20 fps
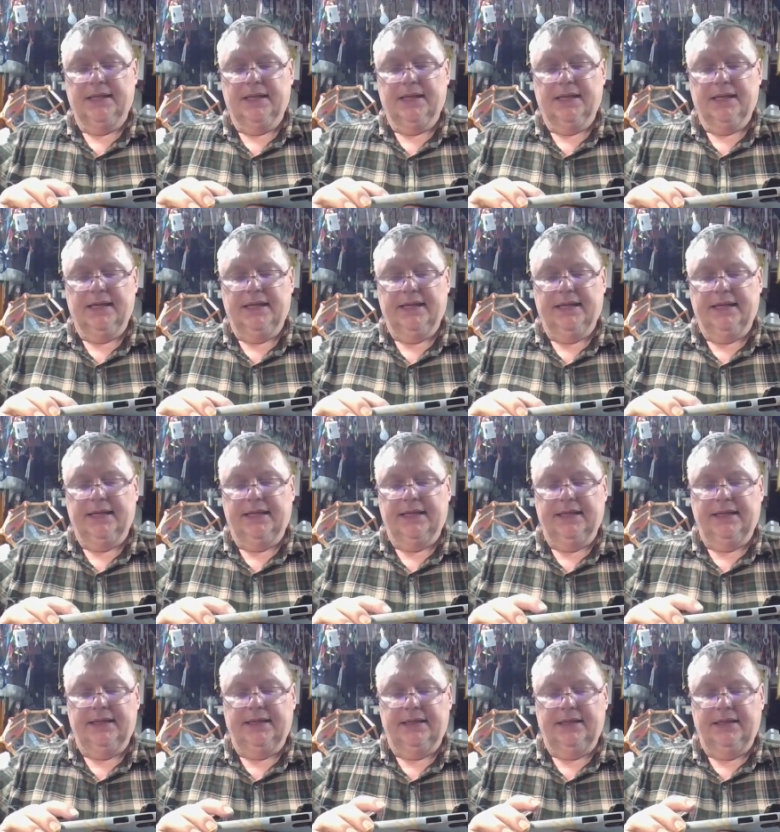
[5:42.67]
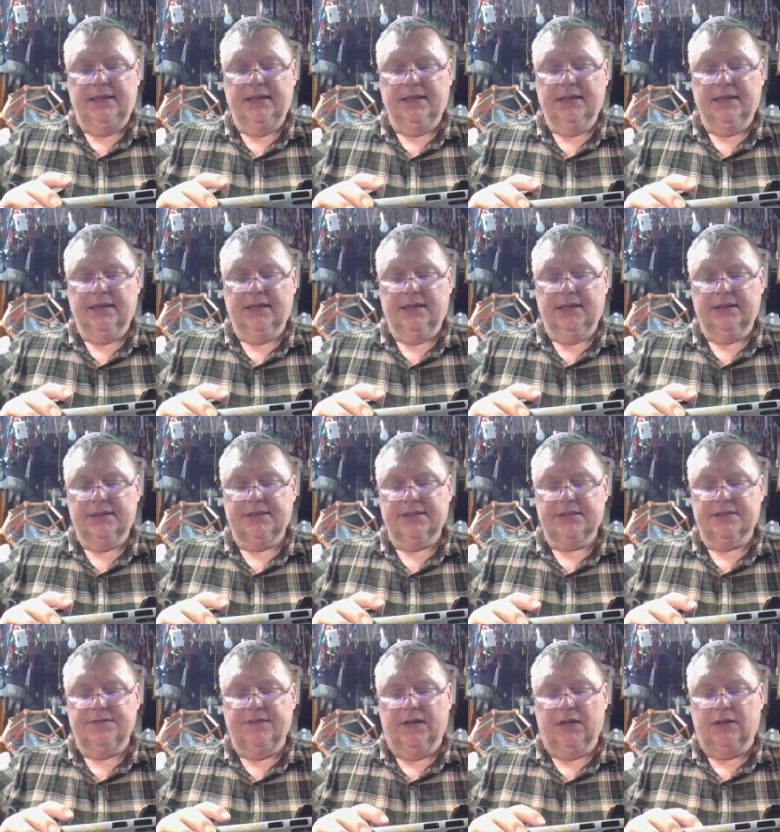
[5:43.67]
and it
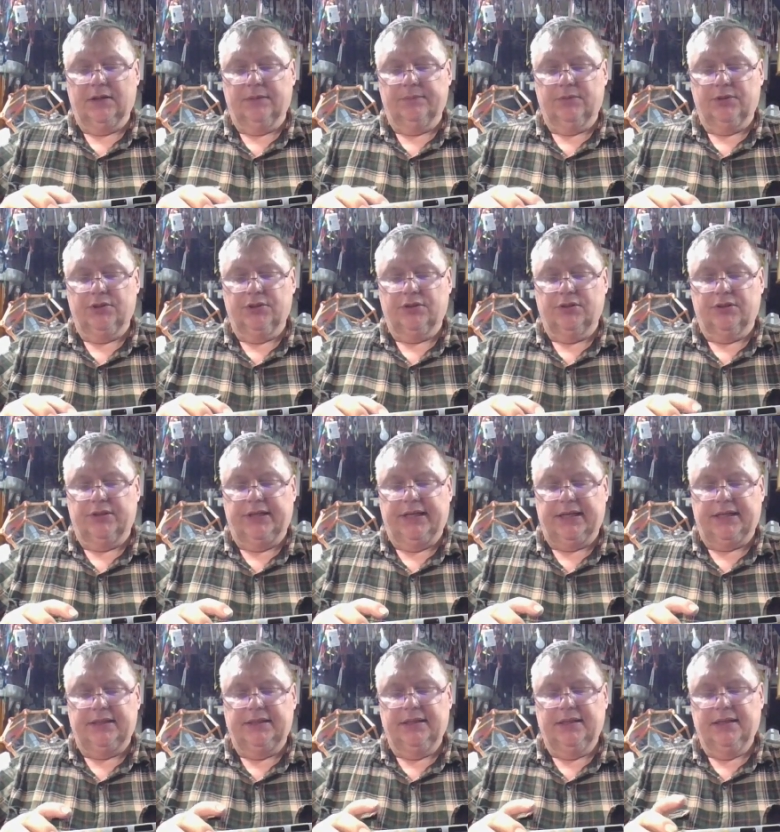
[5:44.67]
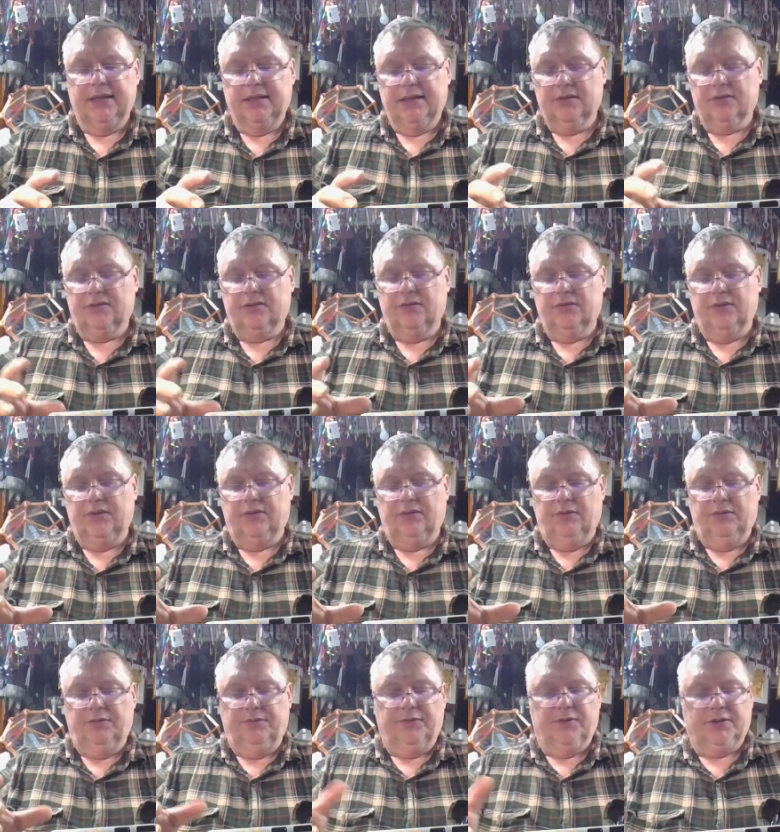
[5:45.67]
says welcome to connect, so on and so
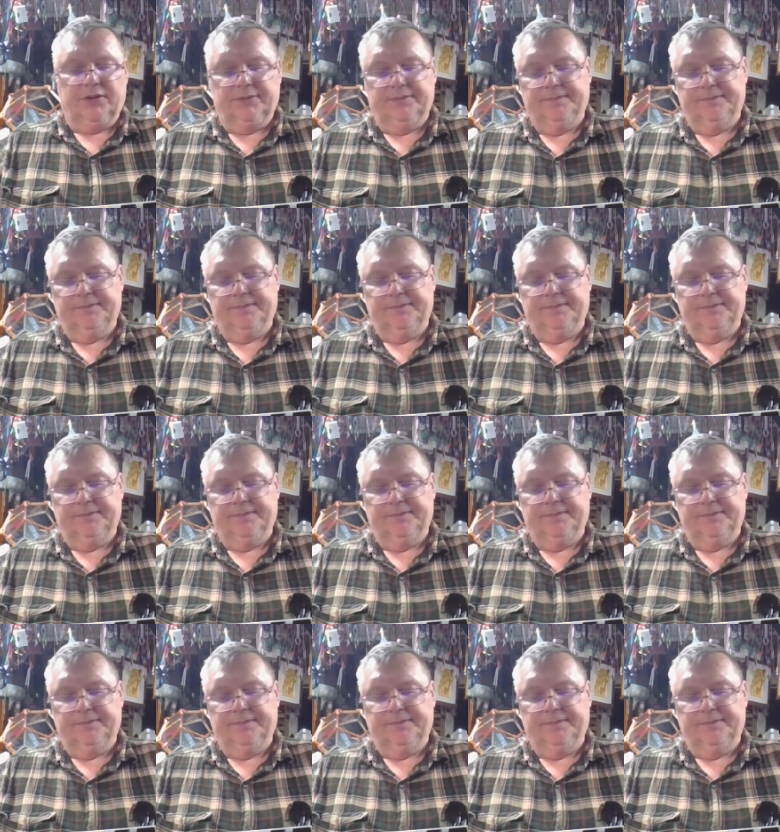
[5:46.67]
forth.